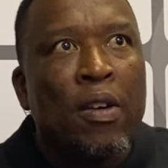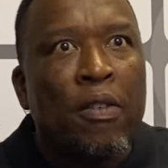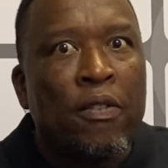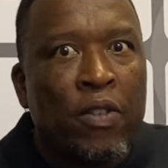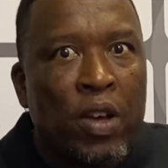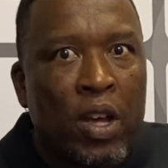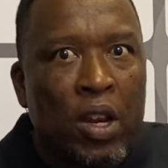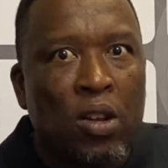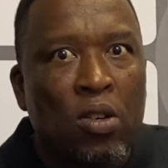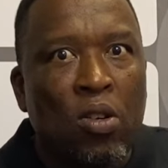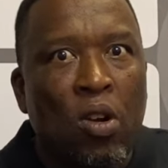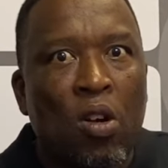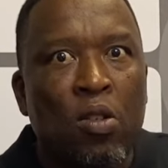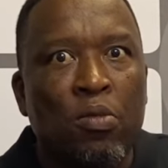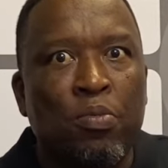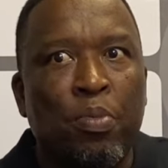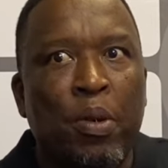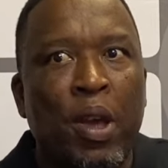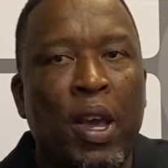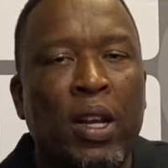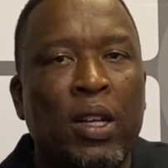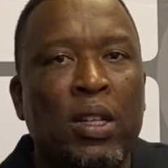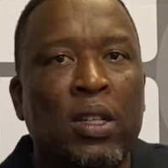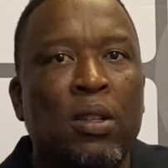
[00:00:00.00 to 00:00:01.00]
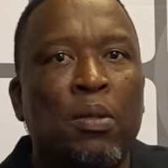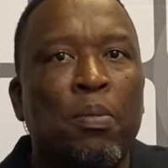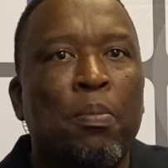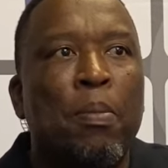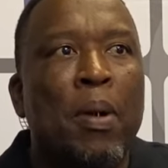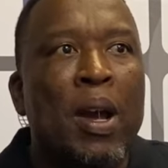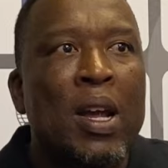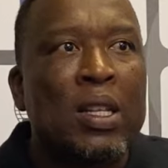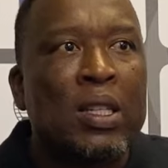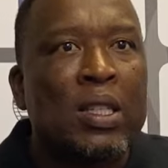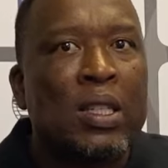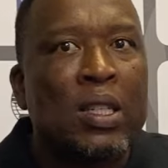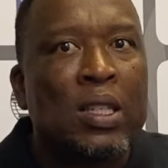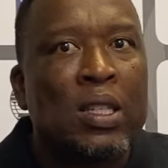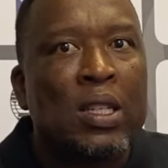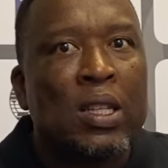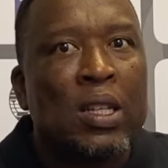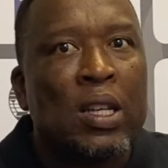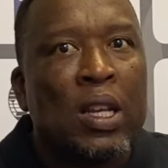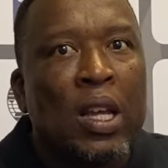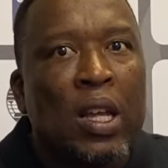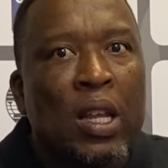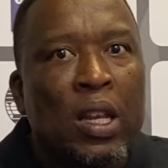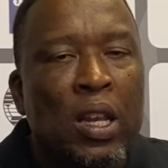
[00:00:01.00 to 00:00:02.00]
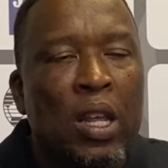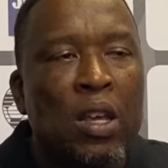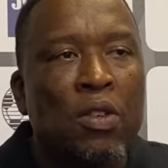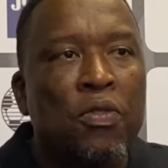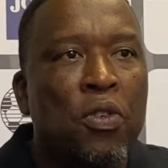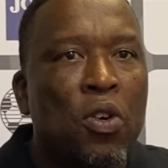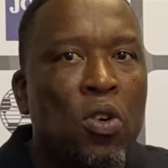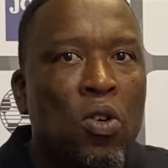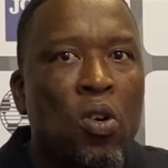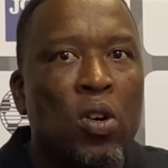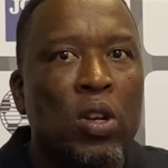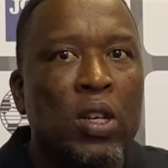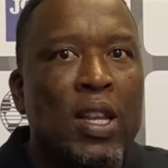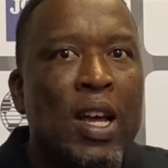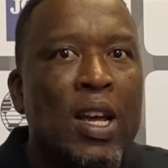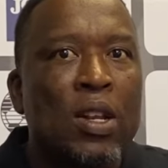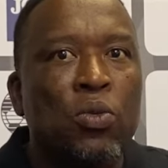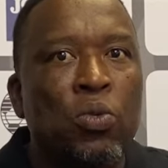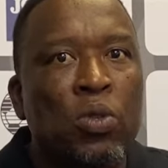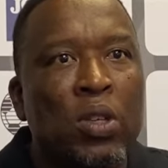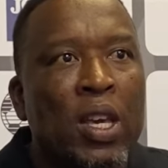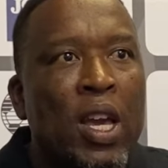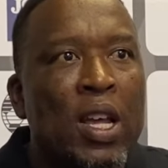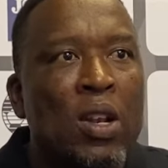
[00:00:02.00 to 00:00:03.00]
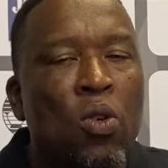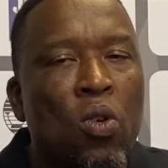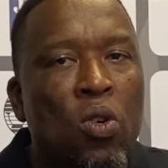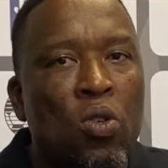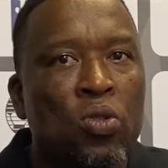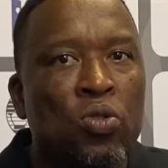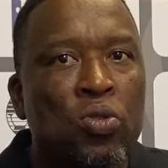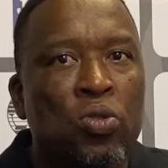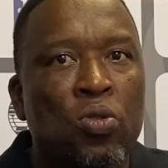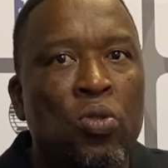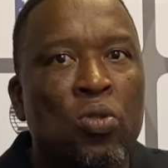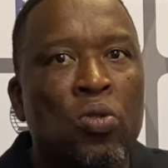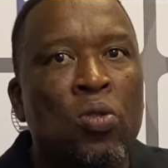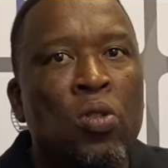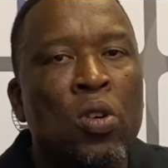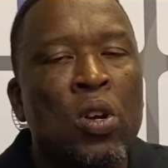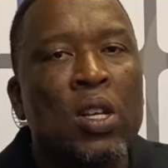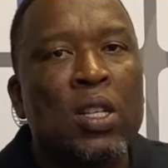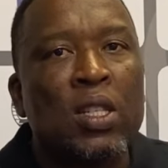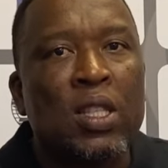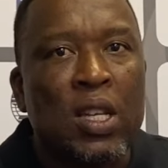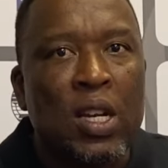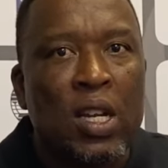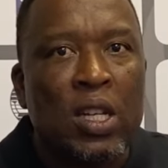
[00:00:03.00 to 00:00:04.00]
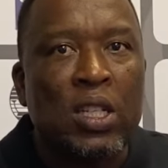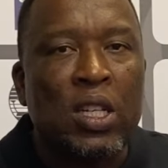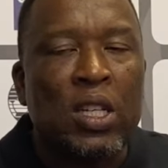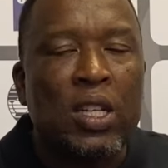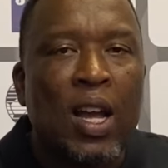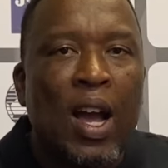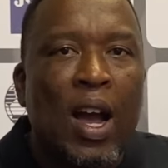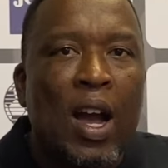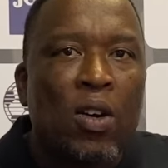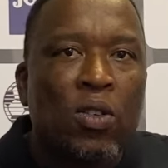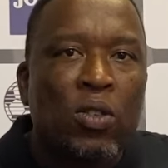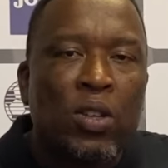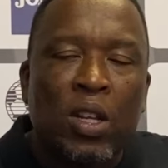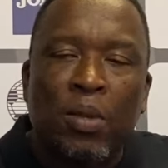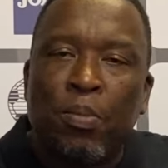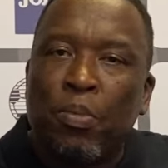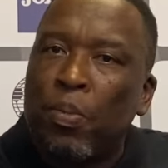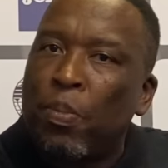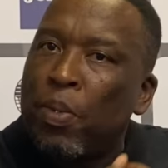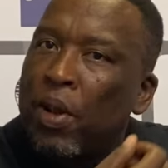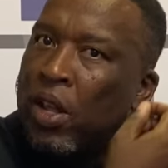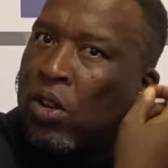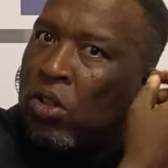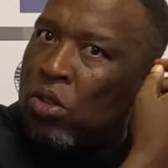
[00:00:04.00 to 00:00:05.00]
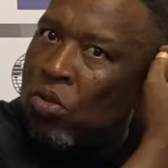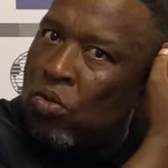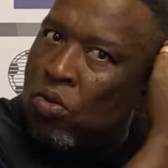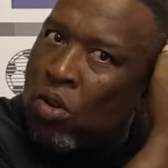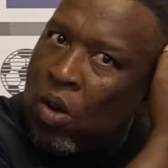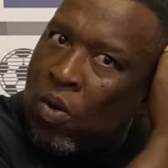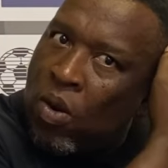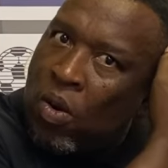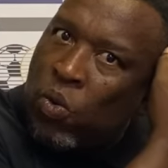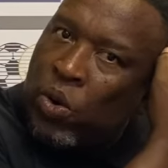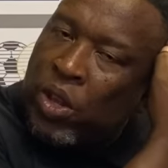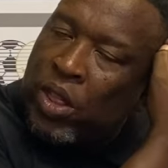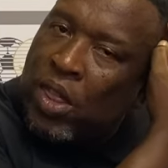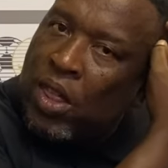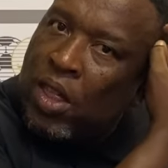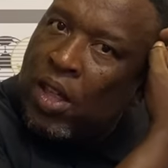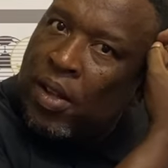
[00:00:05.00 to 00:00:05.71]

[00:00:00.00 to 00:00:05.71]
Very compact, but they forgot that we can also stretch it out and play through our width.